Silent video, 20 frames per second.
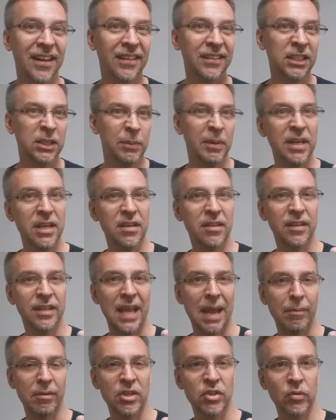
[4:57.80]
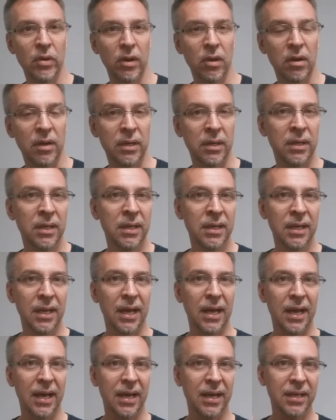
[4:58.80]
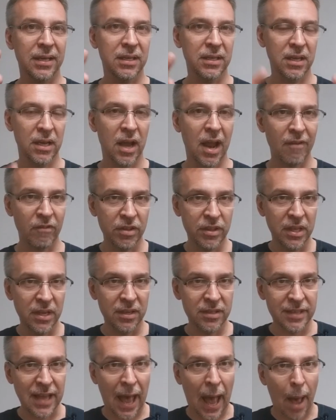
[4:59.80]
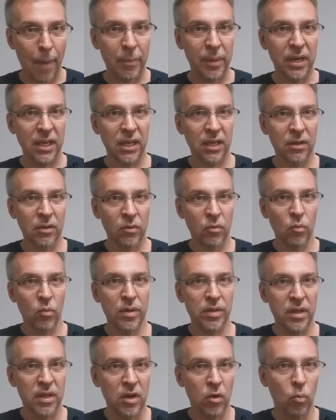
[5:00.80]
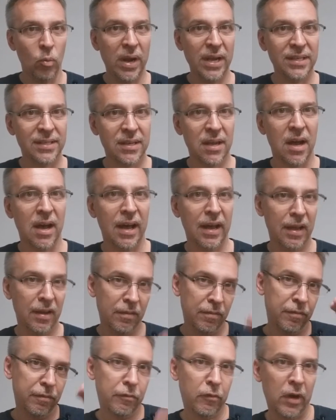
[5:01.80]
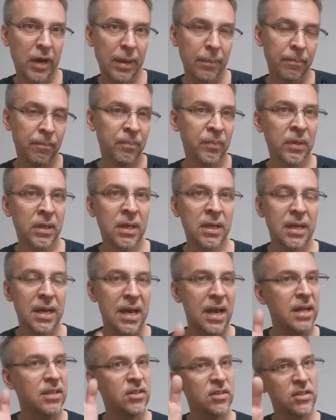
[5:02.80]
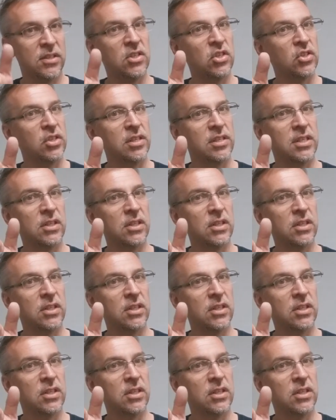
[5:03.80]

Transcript: uh, speaking to the camera straight on. Uh, everything is happening within a waist-high frame it's uh, just